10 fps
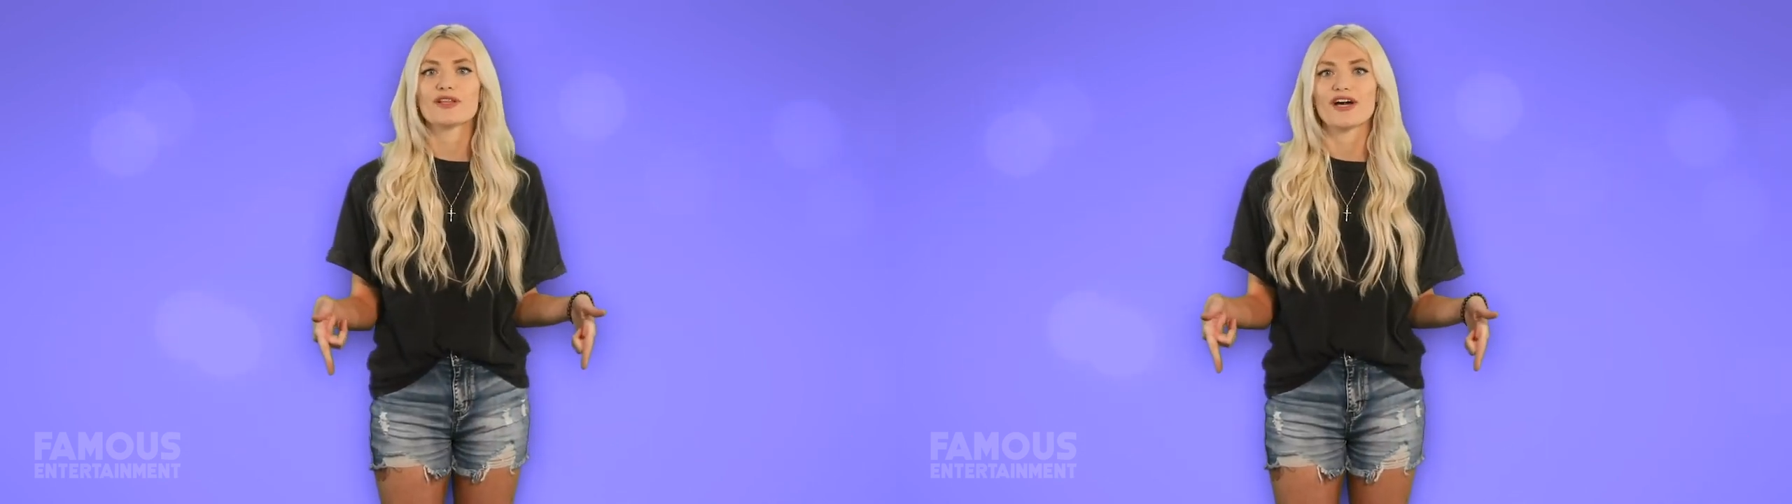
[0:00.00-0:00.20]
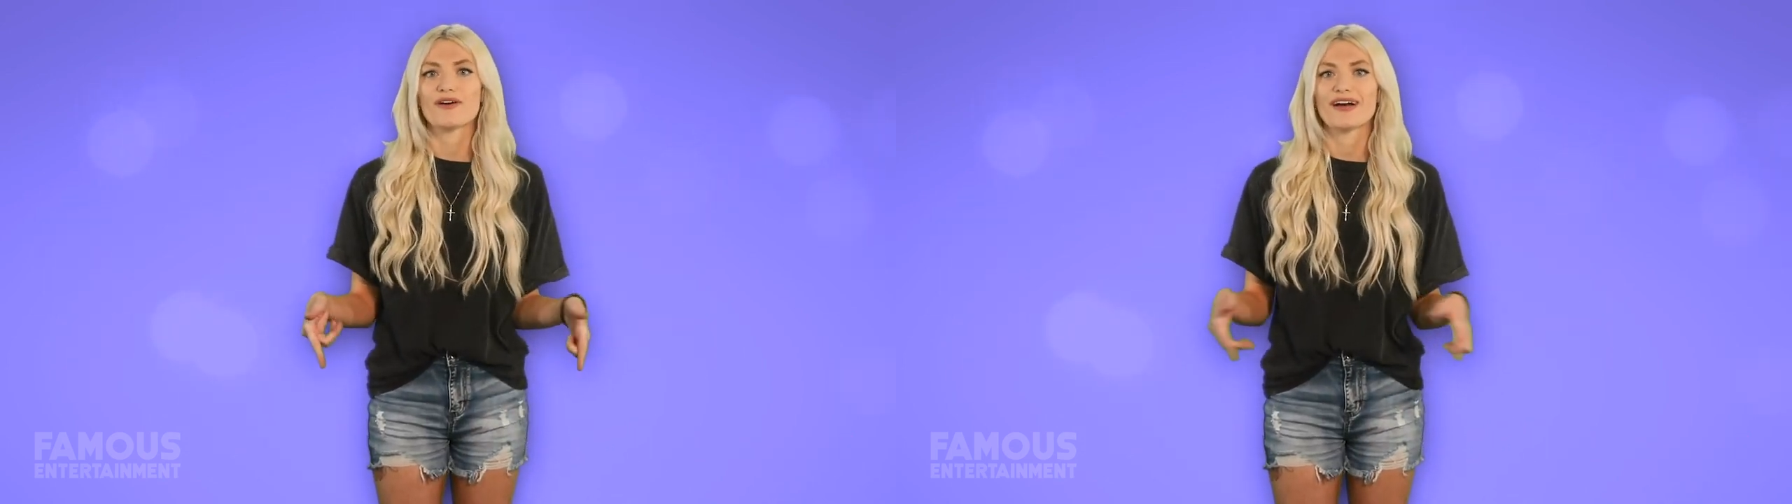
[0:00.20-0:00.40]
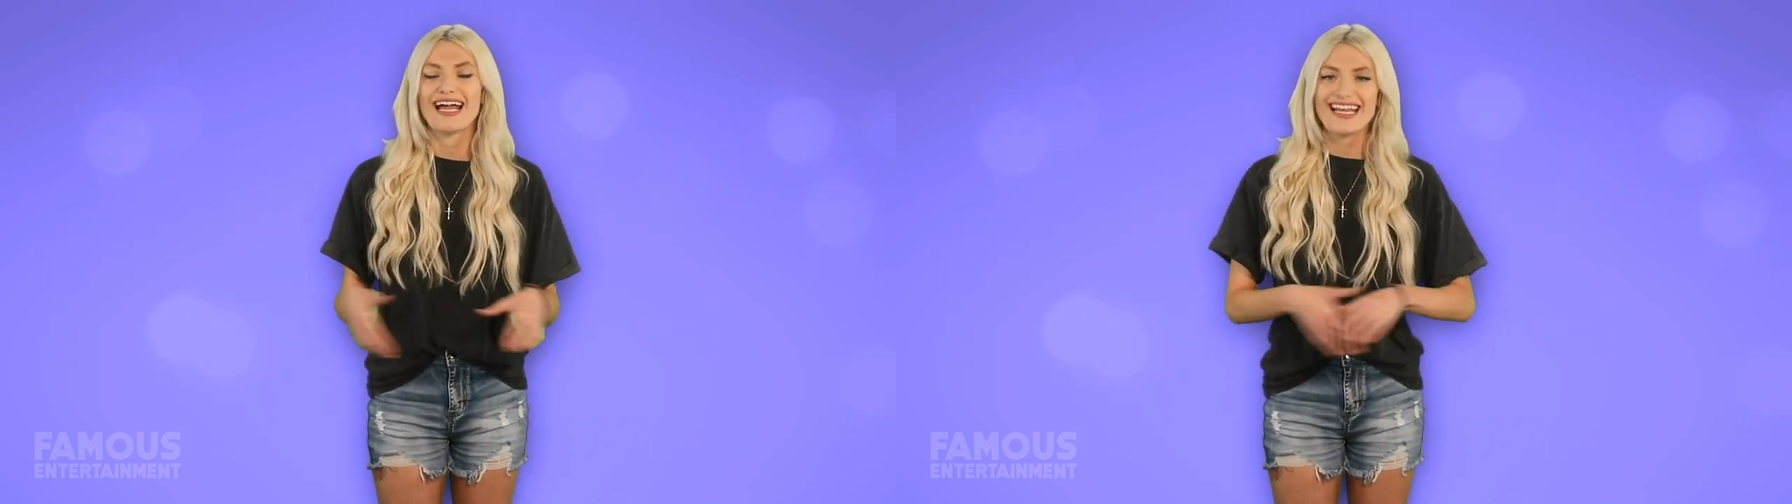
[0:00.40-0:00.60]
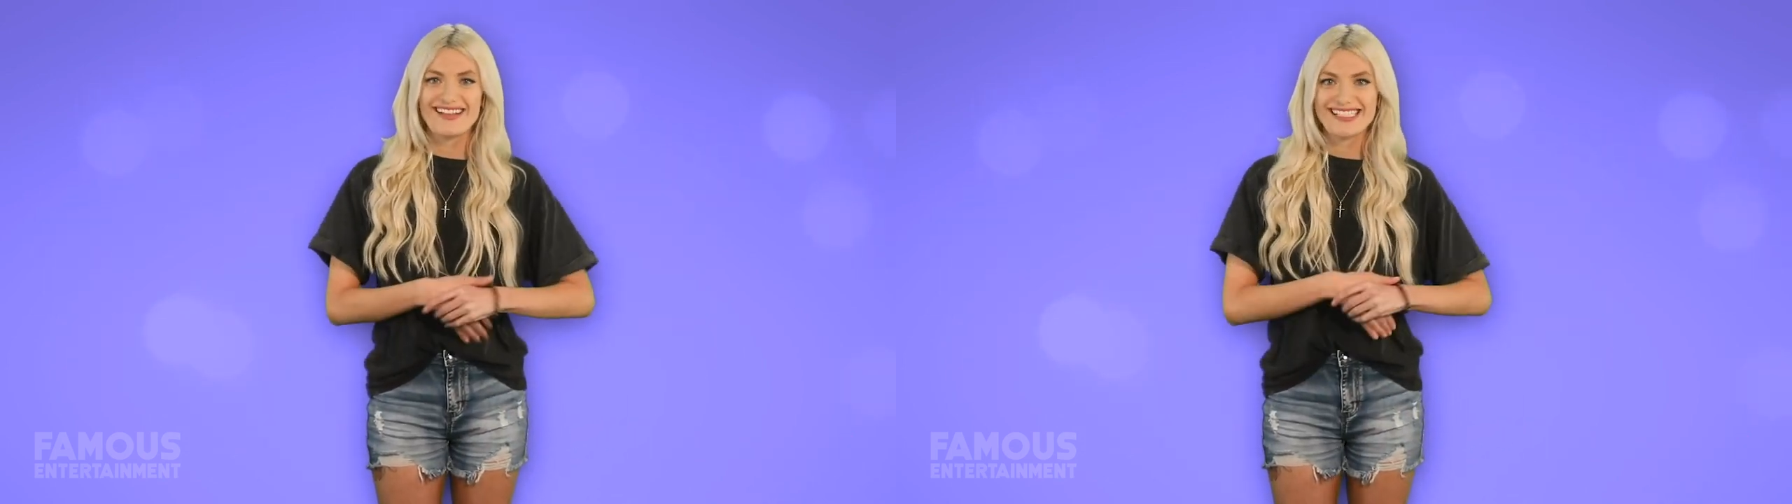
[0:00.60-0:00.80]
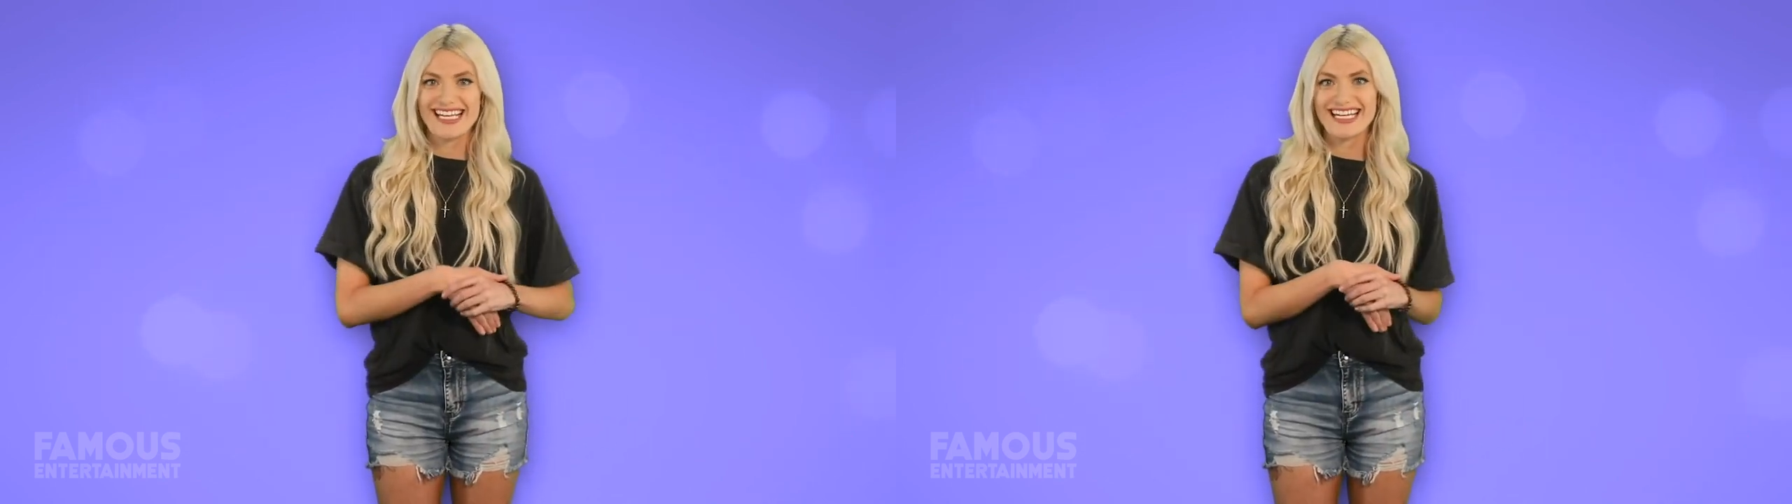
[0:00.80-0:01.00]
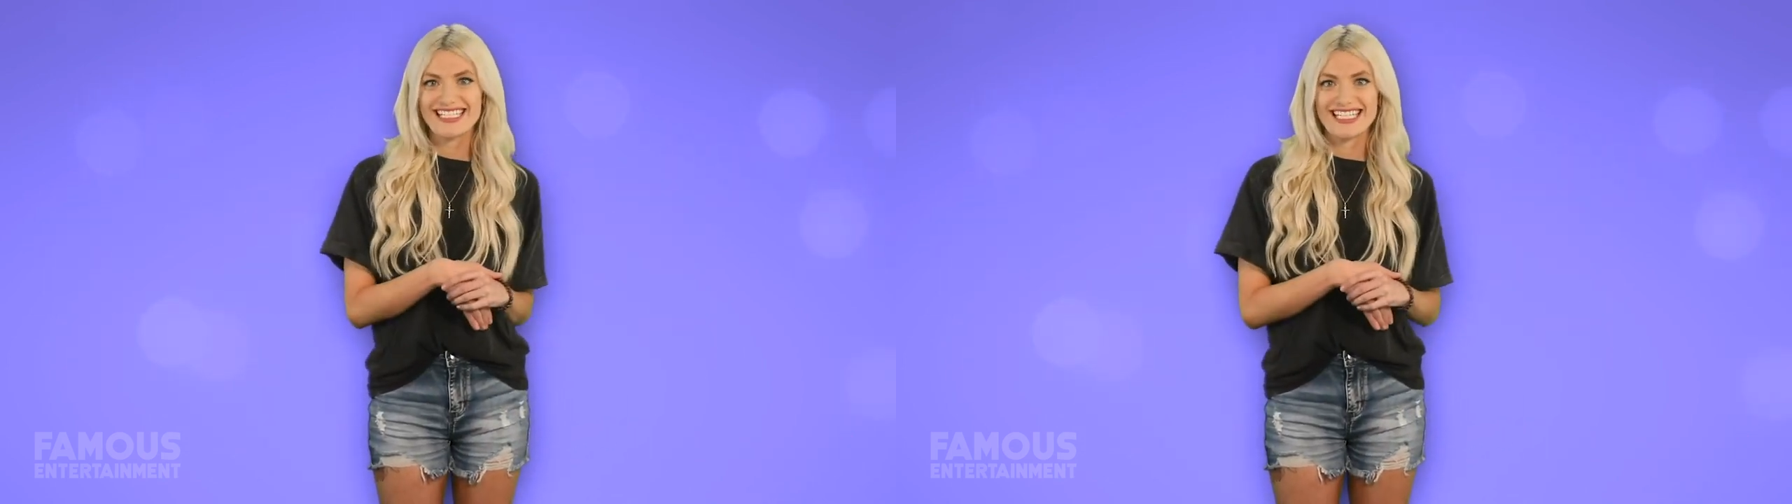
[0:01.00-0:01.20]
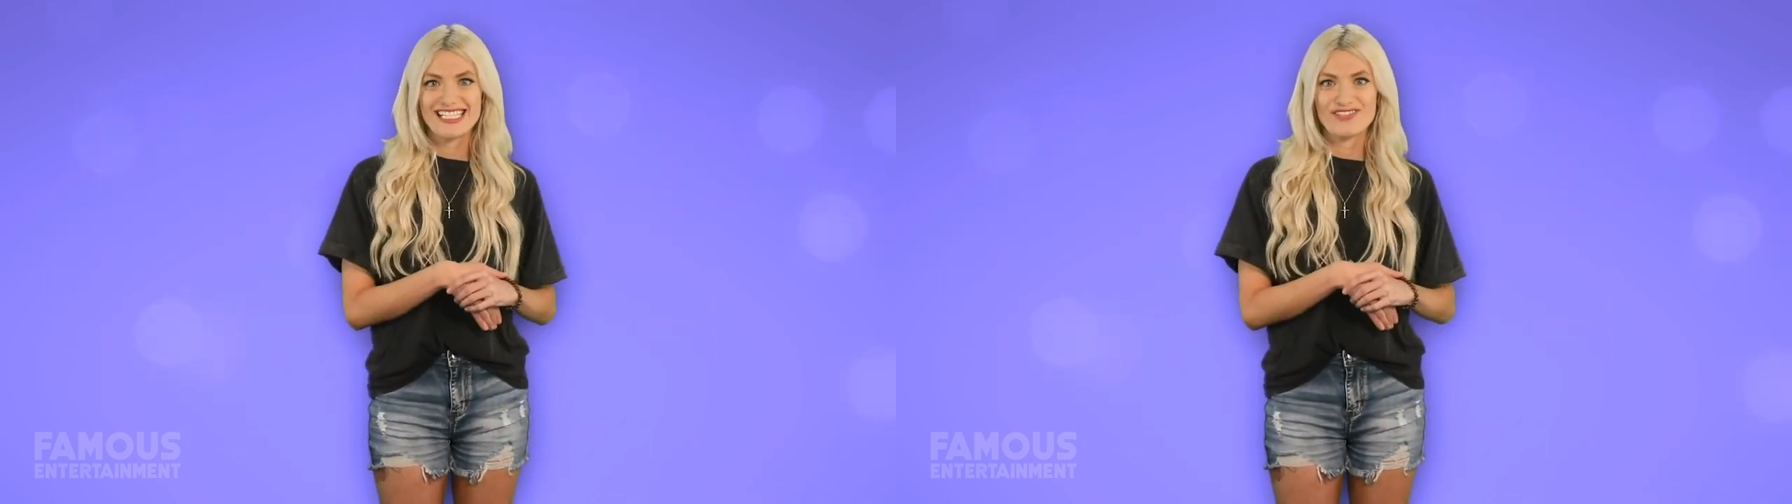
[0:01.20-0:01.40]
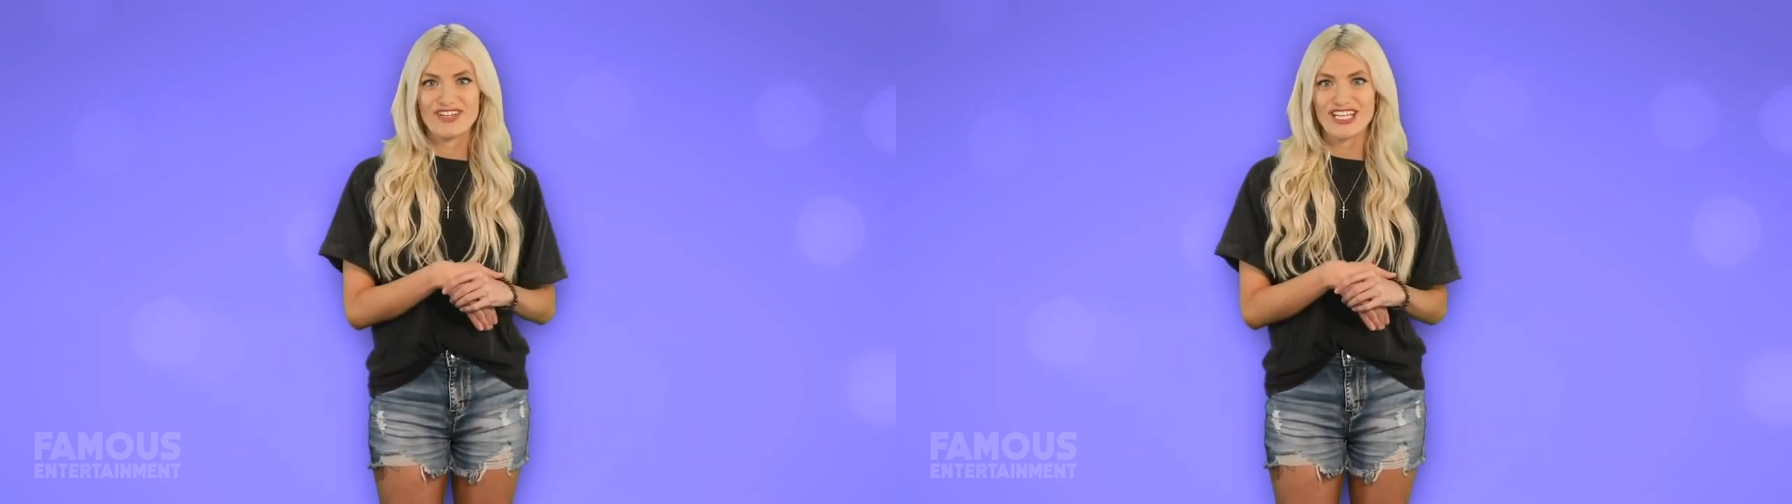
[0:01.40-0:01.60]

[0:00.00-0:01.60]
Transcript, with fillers: below. Now let's get into this